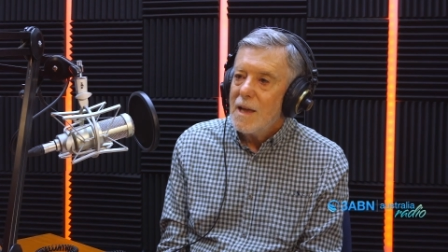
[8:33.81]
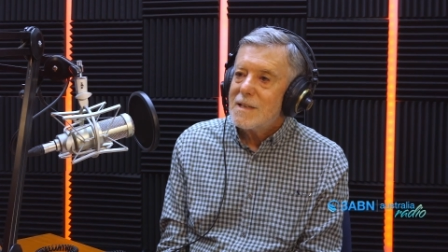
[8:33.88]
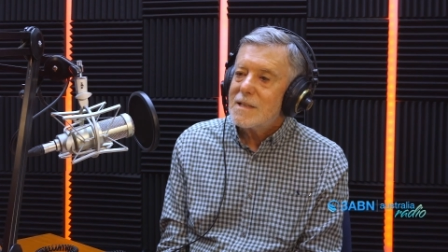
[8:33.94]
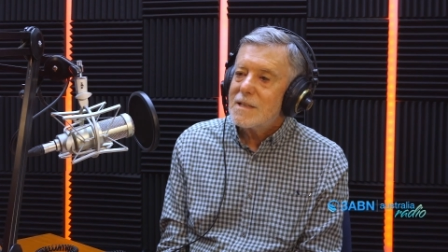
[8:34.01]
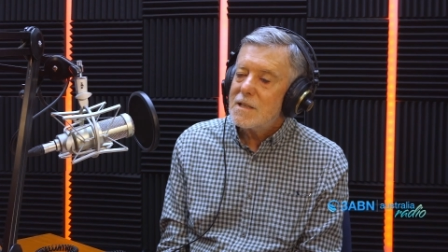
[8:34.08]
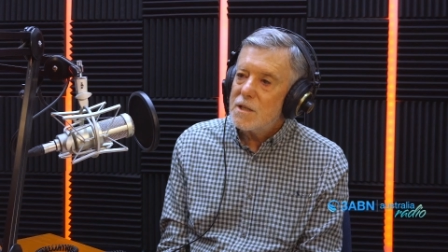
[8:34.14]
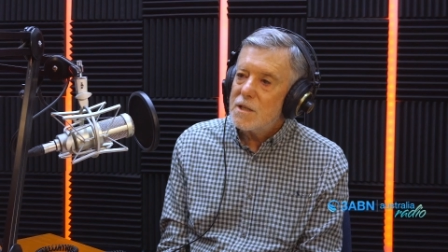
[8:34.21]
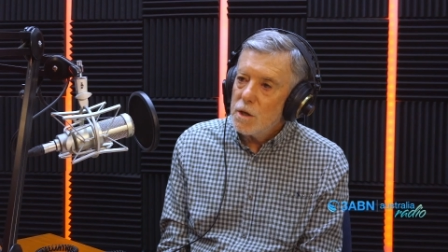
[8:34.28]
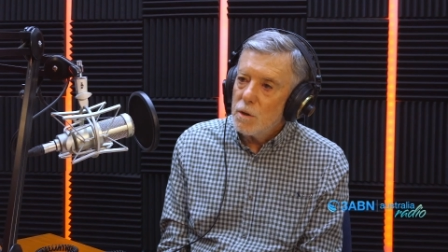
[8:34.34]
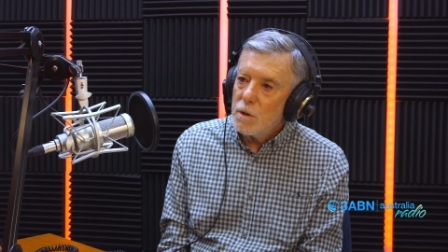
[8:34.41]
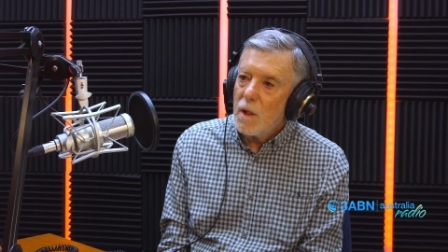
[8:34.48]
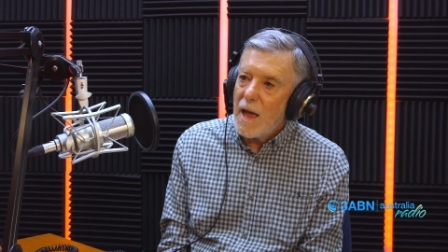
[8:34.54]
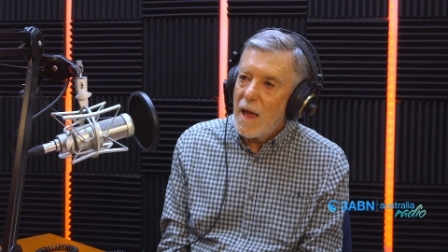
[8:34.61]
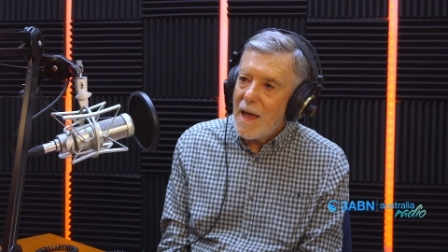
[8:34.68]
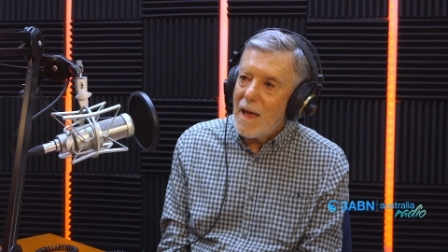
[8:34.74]

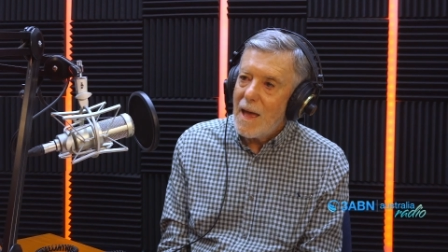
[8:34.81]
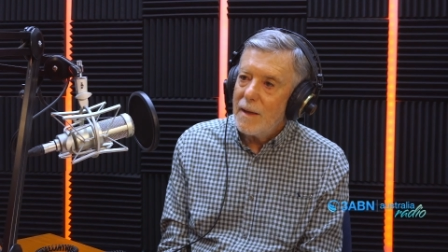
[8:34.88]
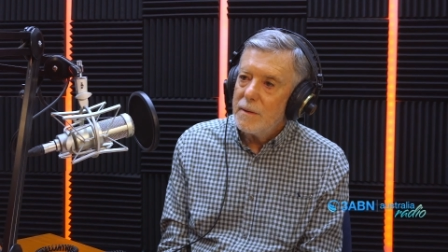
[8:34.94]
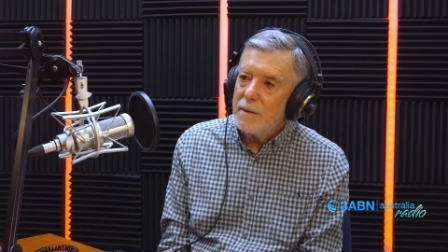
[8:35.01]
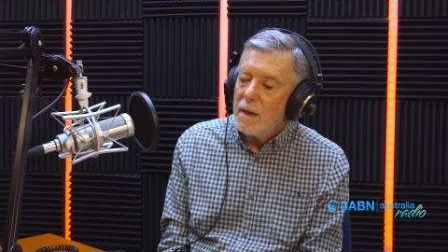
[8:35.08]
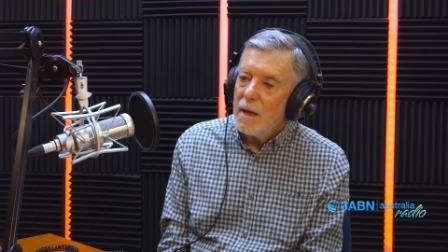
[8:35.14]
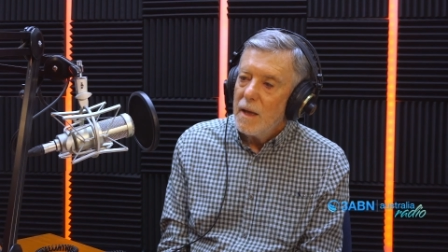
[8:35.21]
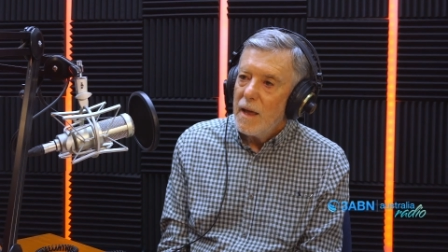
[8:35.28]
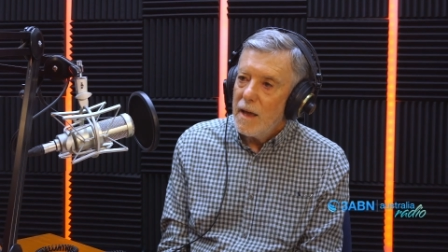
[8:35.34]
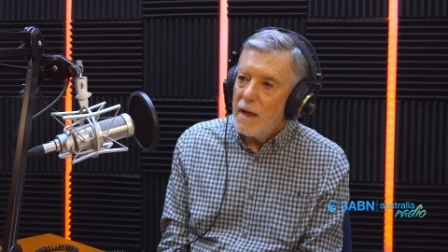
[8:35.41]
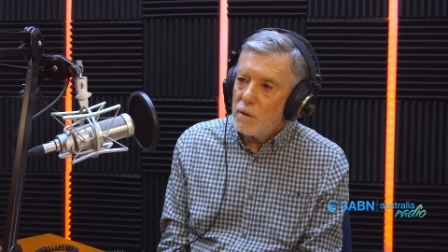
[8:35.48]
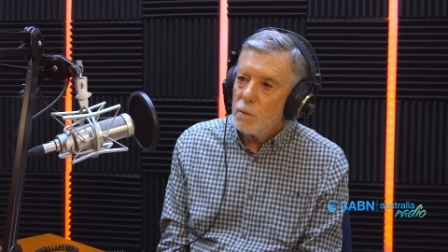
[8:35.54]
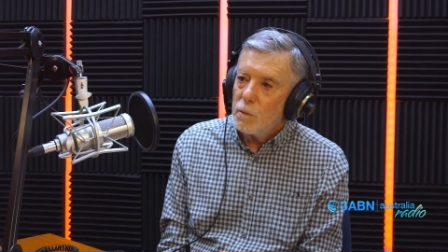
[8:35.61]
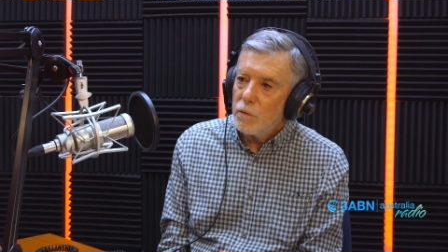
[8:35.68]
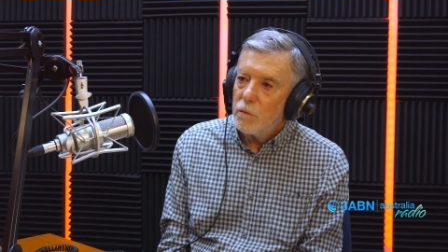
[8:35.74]
still had
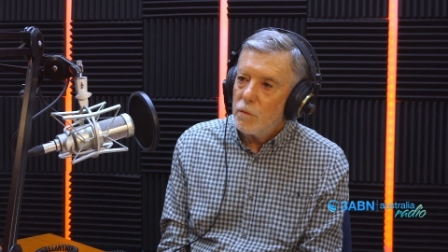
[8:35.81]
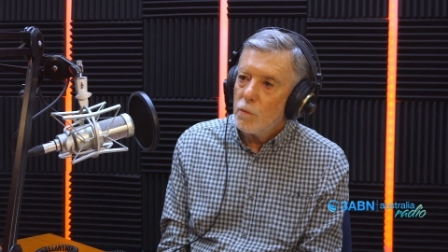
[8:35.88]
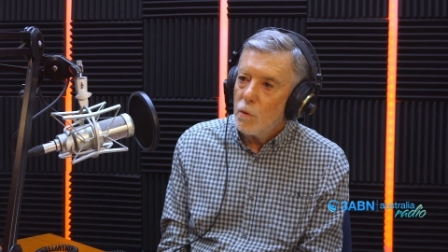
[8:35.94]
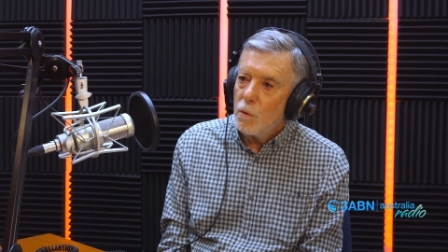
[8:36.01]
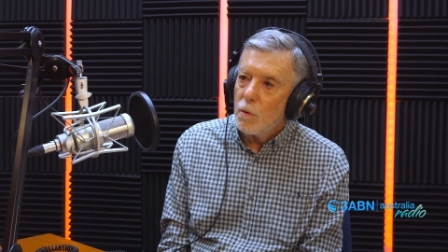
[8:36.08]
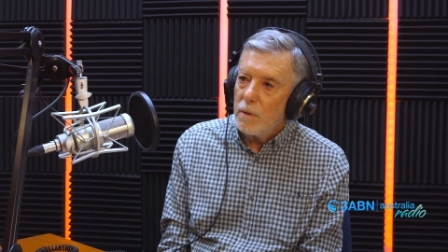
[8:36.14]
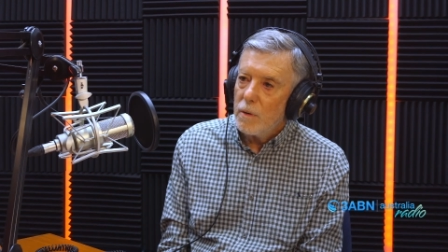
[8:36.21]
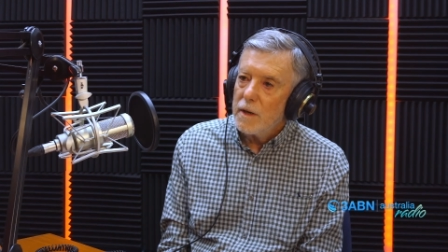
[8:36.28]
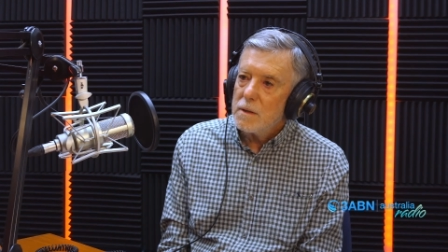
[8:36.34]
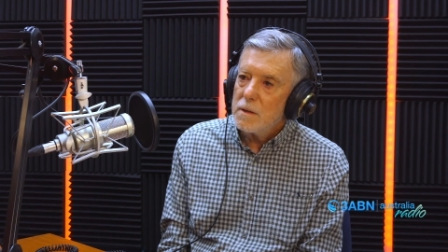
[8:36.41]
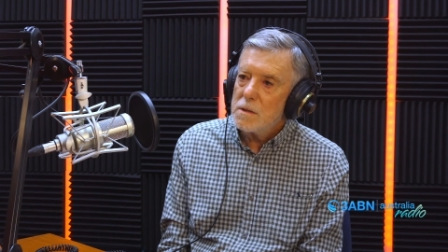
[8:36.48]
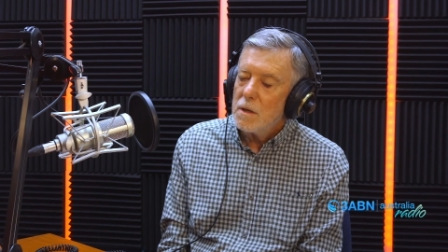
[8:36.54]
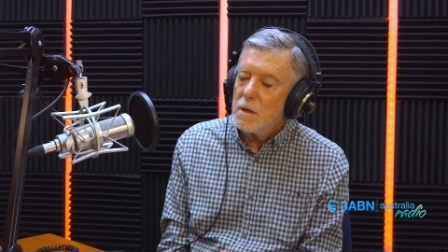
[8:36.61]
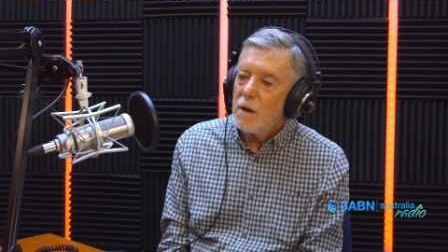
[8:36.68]
Haeckel's drawings,